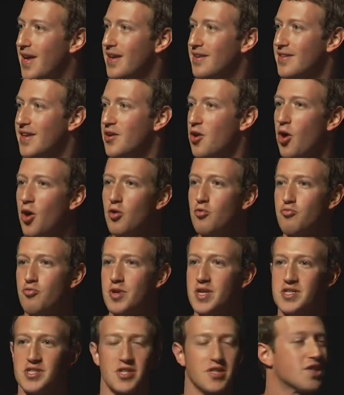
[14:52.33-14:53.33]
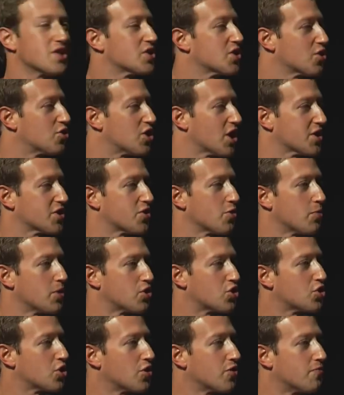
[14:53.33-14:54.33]
like all reasons suggest that we
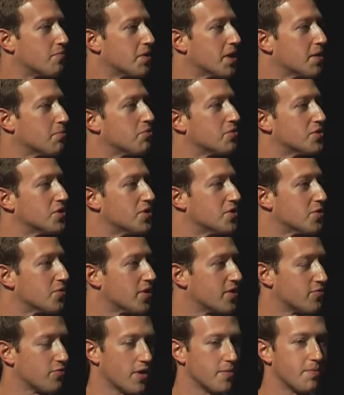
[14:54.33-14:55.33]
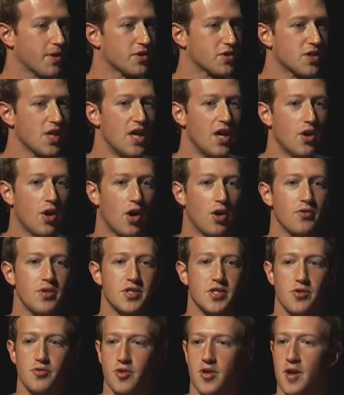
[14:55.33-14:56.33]
shouldn't have been able to do it, right? Because all
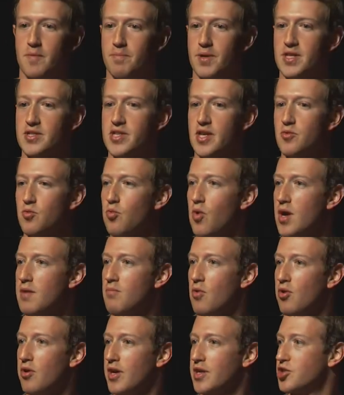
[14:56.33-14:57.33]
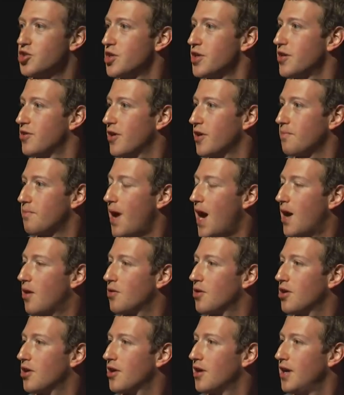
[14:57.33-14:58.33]
these other companies had way more engineering
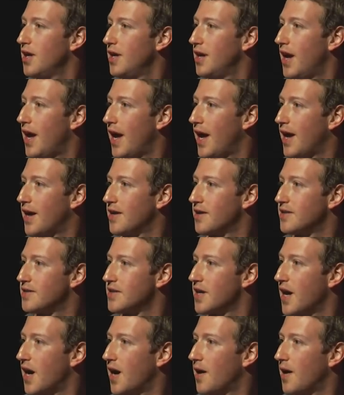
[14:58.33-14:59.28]
power and